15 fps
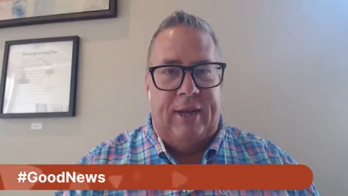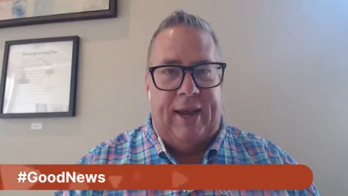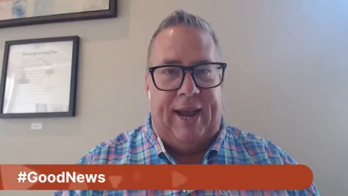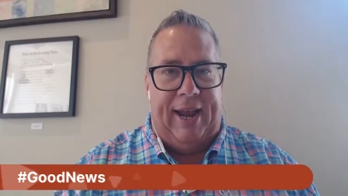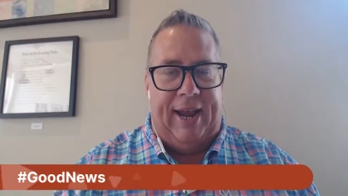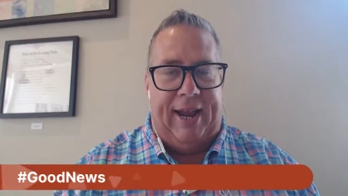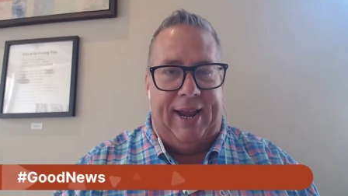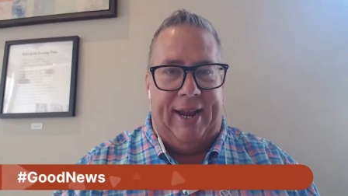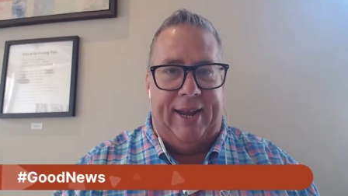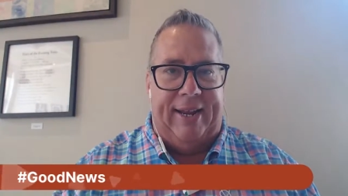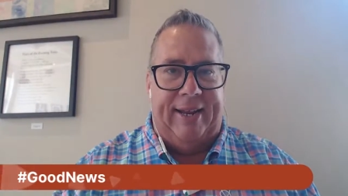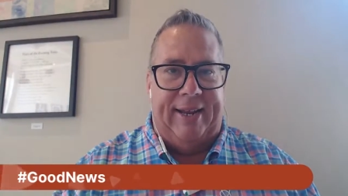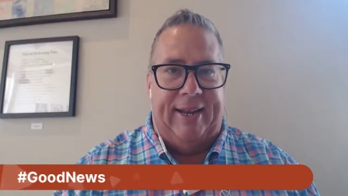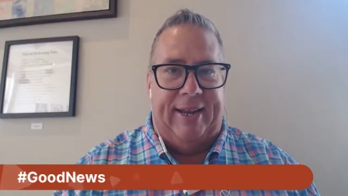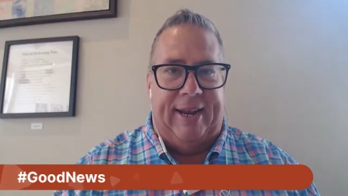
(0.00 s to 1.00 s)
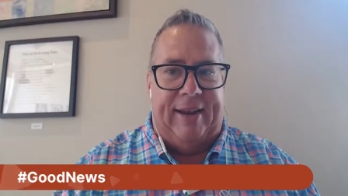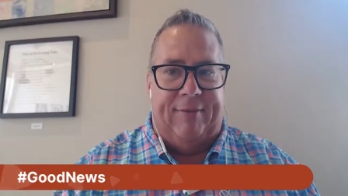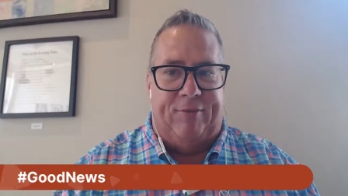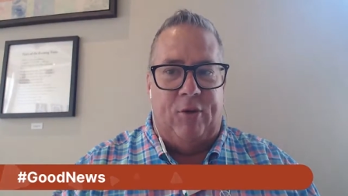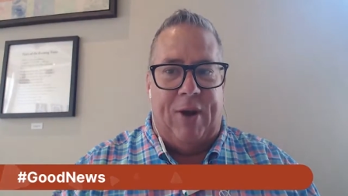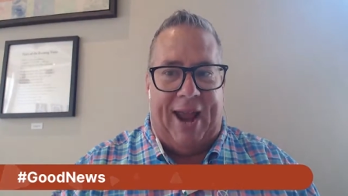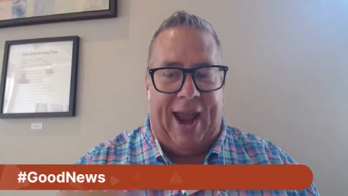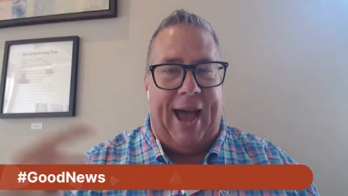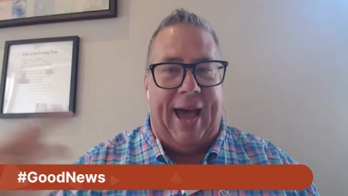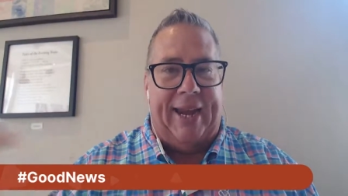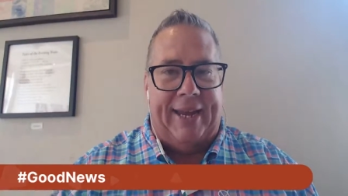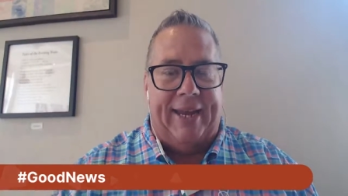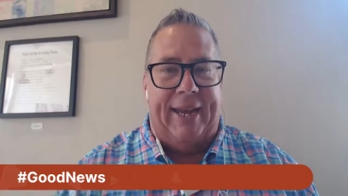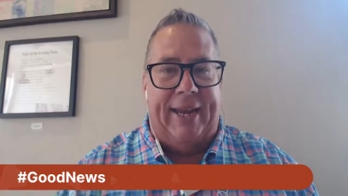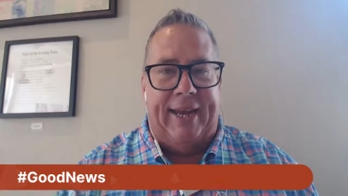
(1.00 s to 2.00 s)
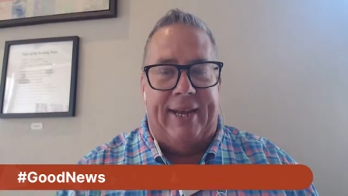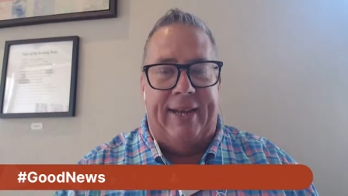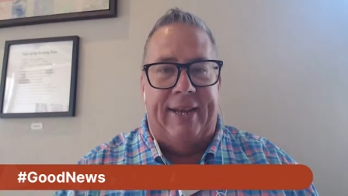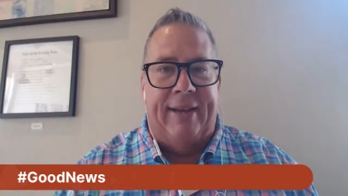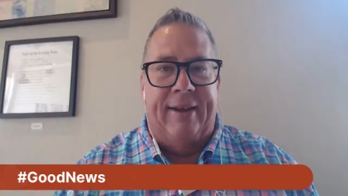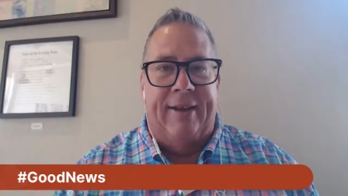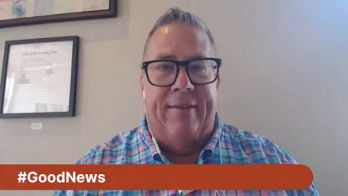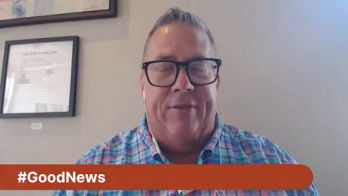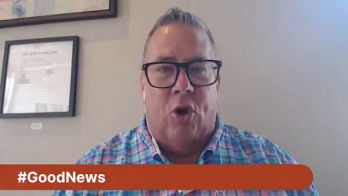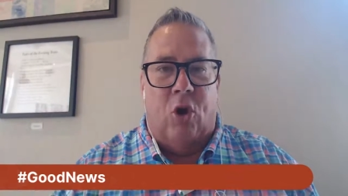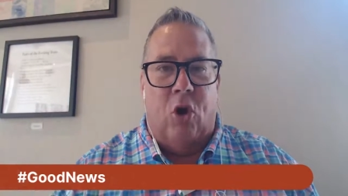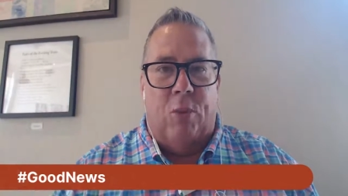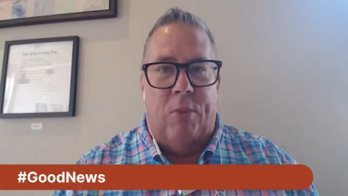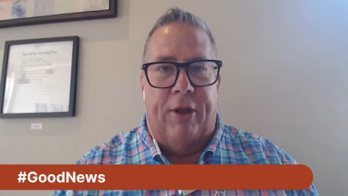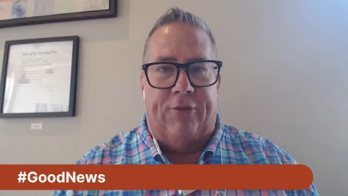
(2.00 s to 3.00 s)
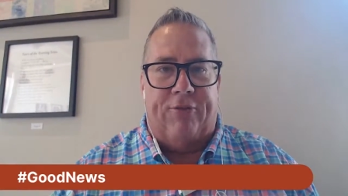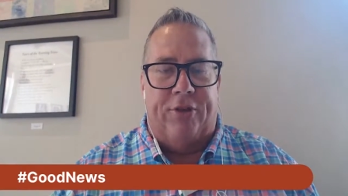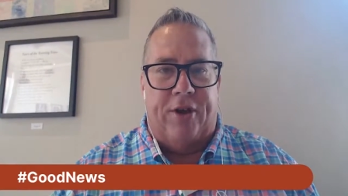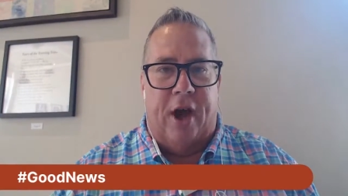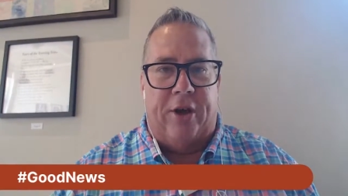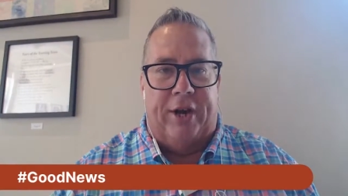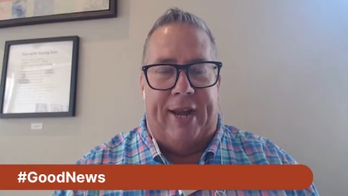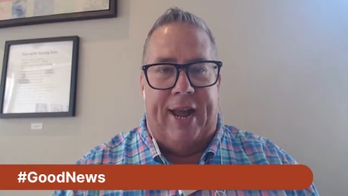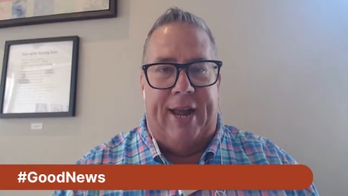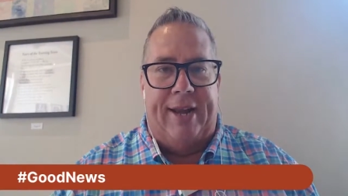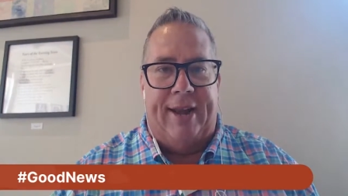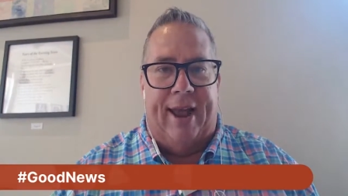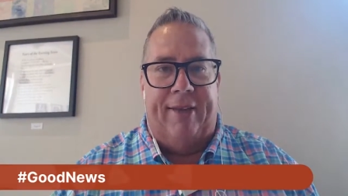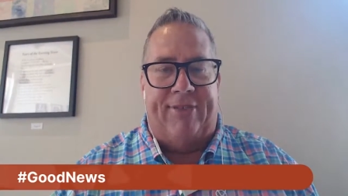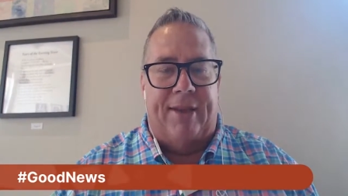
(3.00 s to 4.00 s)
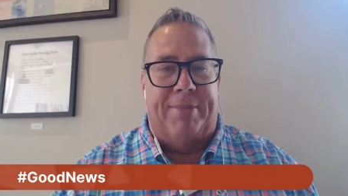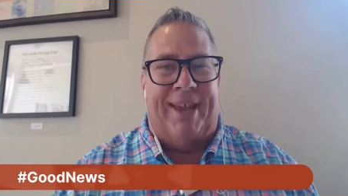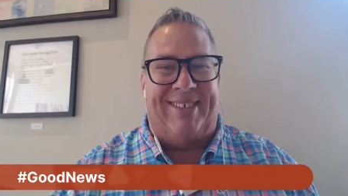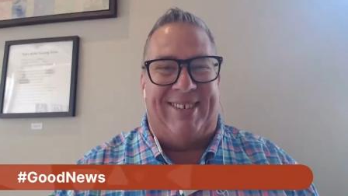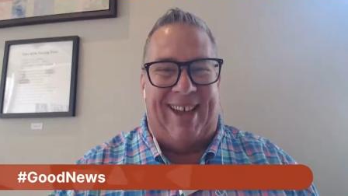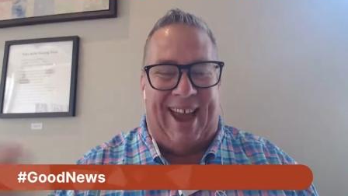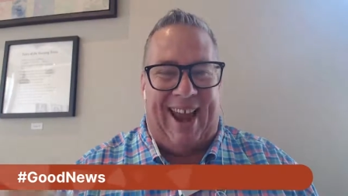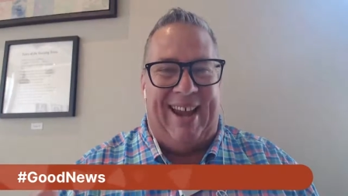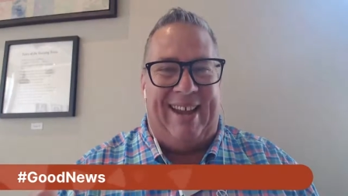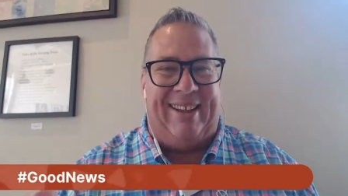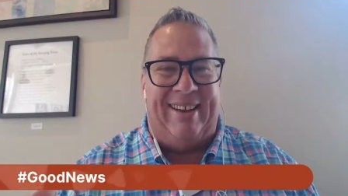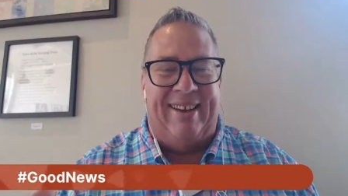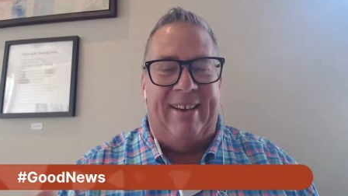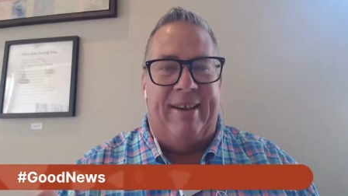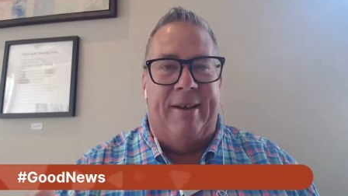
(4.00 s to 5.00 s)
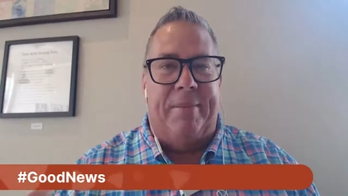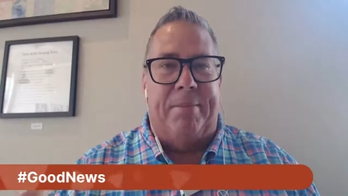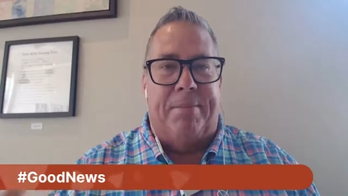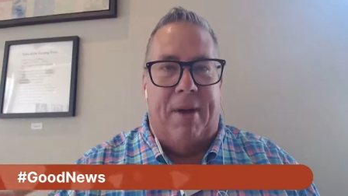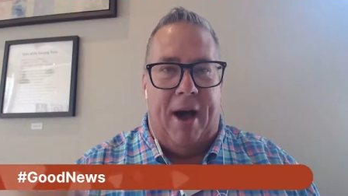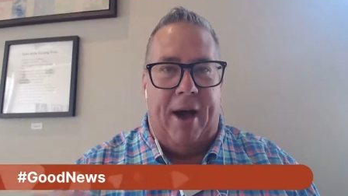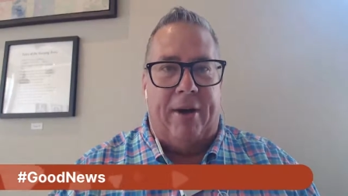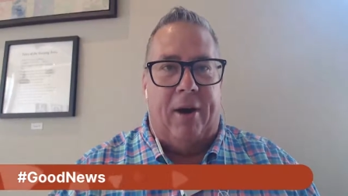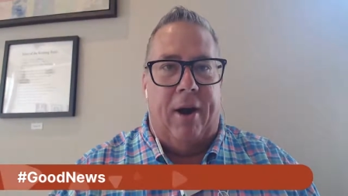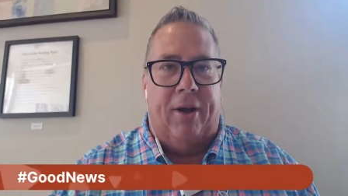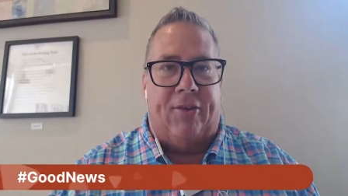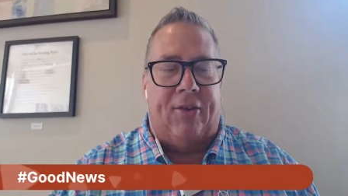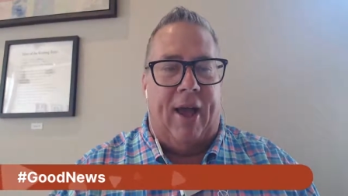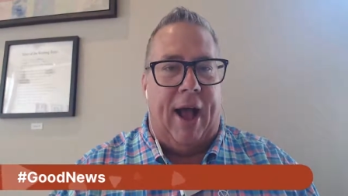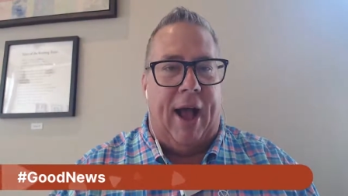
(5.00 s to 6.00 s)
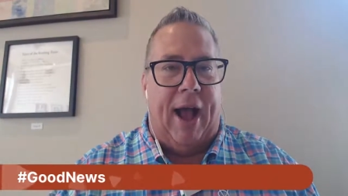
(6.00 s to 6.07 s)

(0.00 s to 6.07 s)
And if you add in the home runs for Yon Hernandez, that makes 8 Monarchs.